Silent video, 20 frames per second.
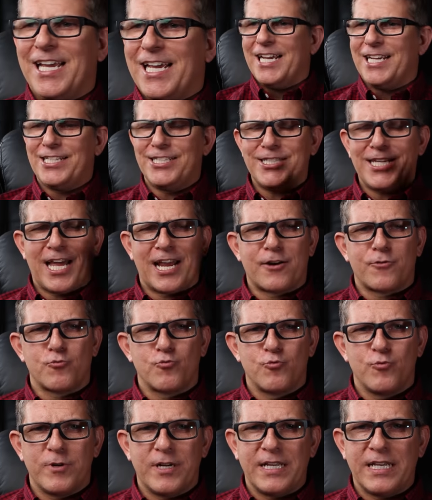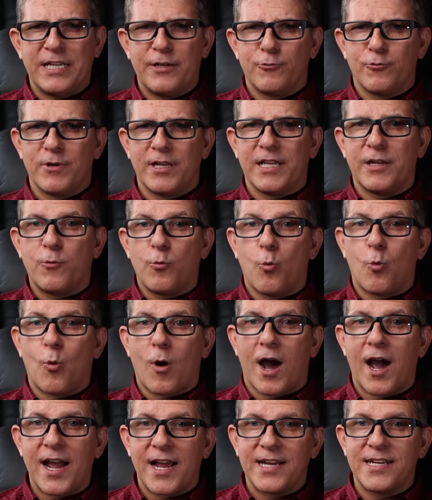It just had a really, really
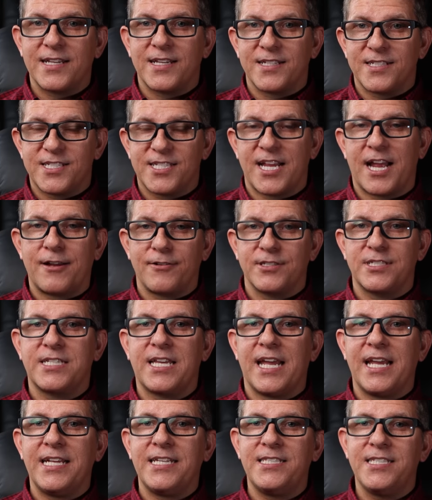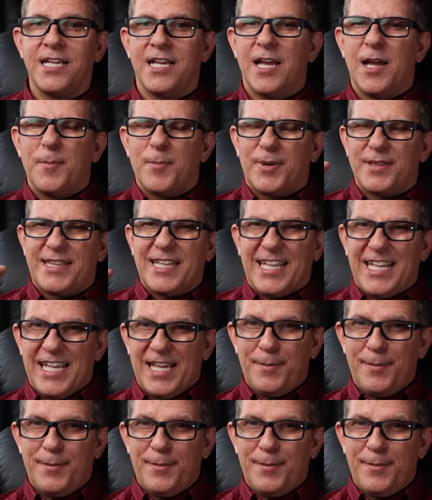wide soundstage, but the